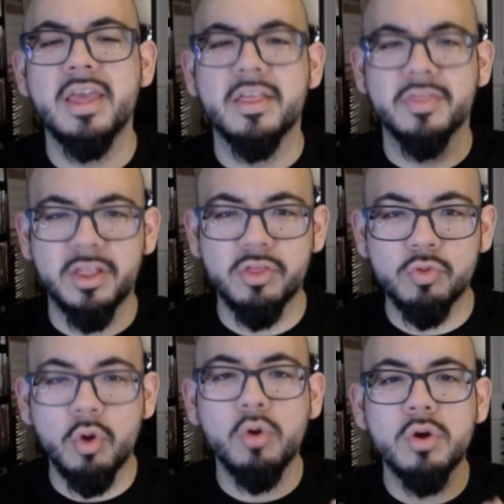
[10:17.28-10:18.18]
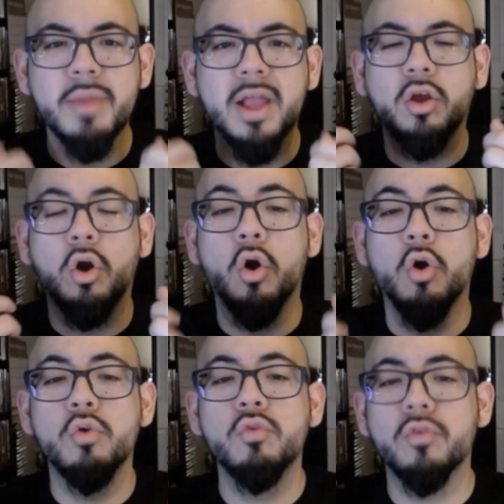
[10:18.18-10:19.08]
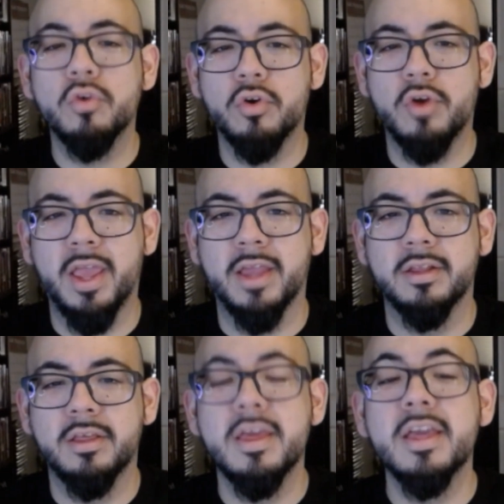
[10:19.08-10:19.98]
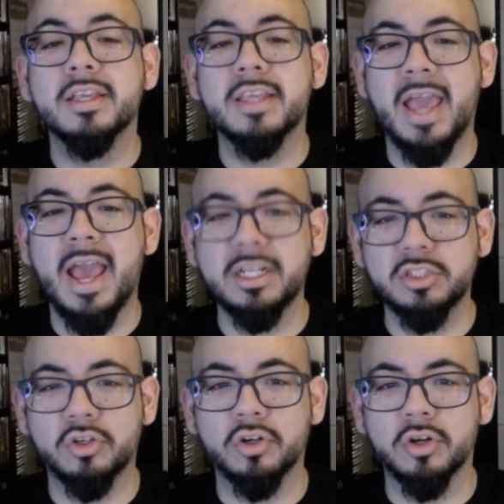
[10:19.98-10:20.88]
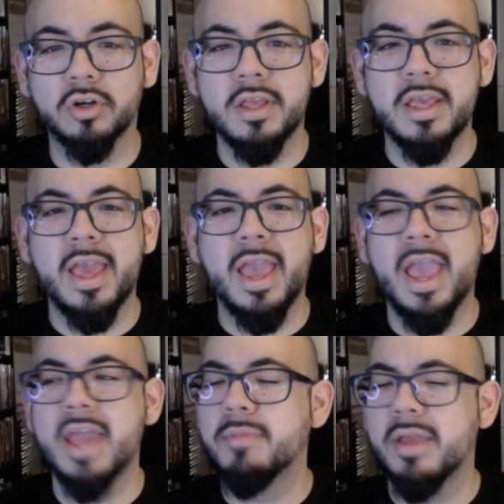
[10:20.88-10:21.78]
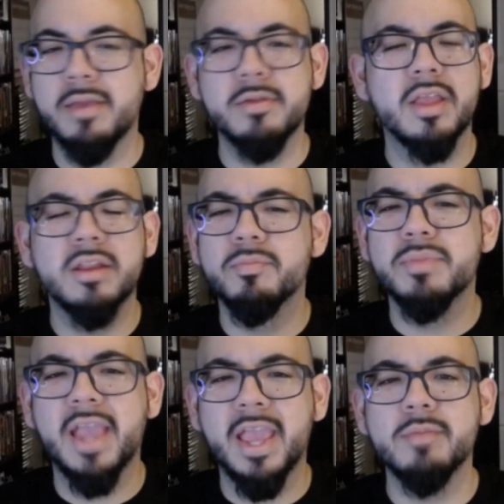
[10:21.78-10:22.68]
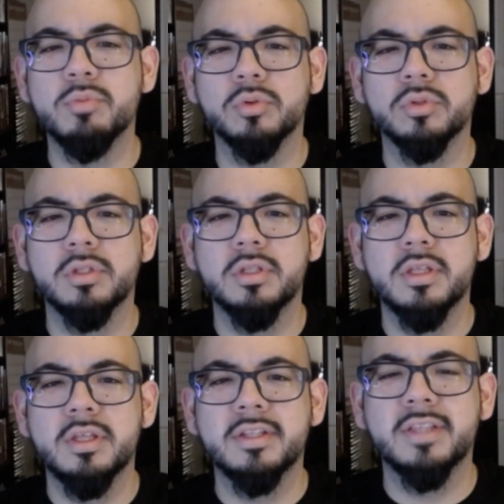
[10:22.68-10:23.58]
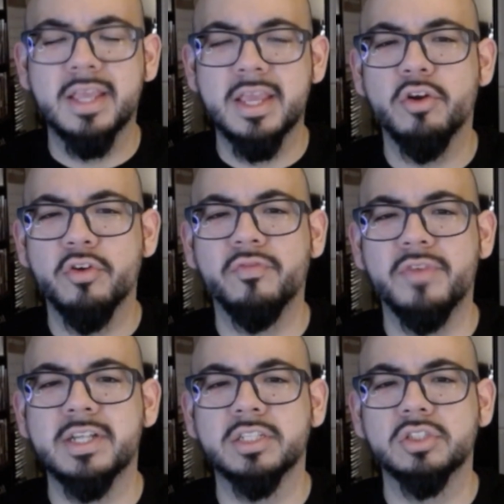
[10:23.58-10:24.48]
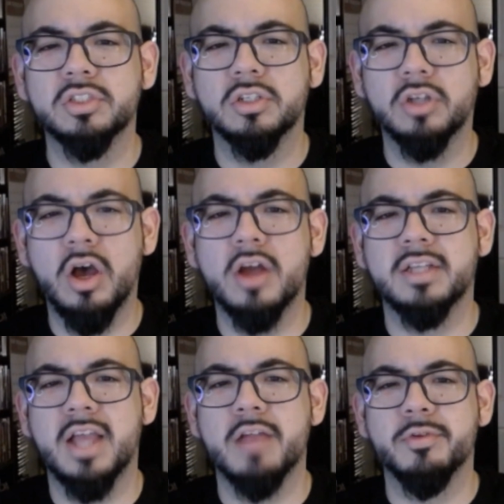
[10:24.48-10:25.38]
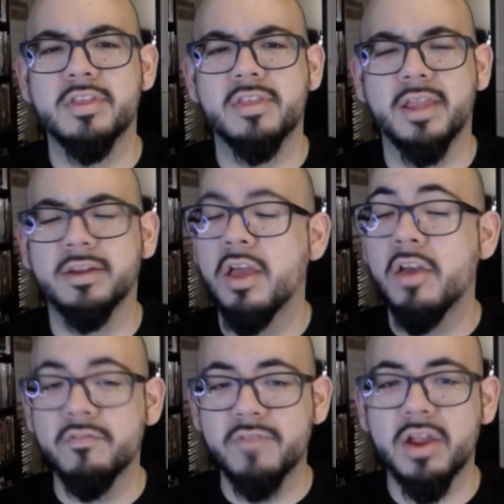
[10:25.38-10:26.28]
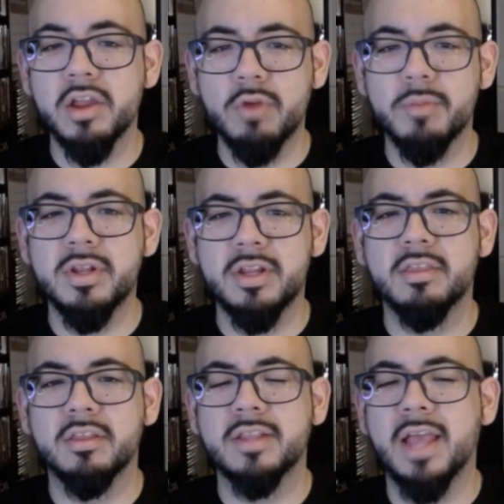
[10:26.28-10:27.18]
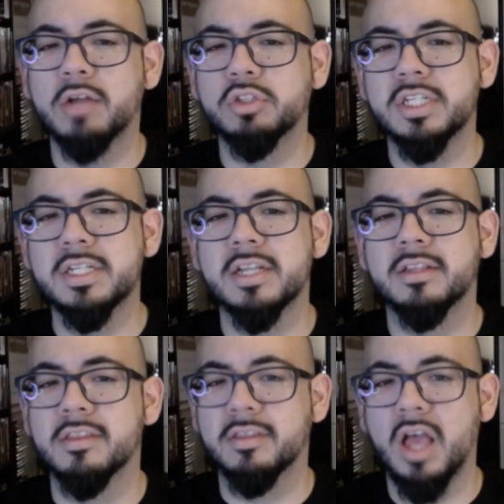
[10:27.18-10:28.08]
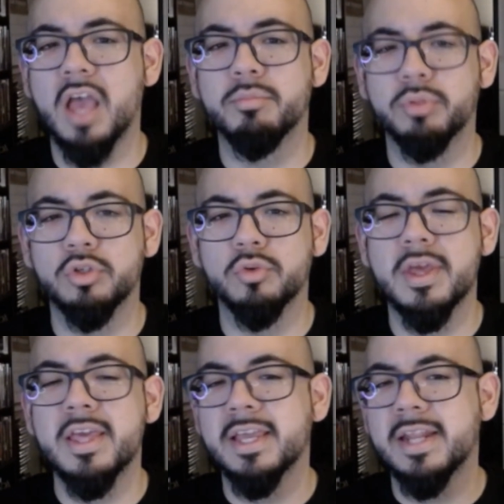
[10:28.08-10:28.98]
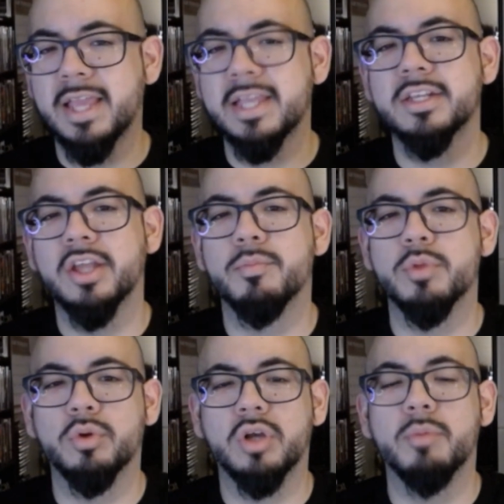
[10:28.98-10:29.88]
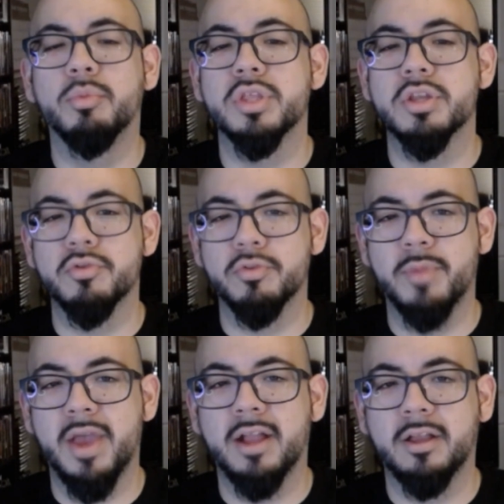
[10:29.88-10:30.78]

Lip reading: then throw her back over her head, catch her, and be able to hit her finish on Kairi Sane, very reminiscent to how she did it to Sky Blue in AEW a couple years back.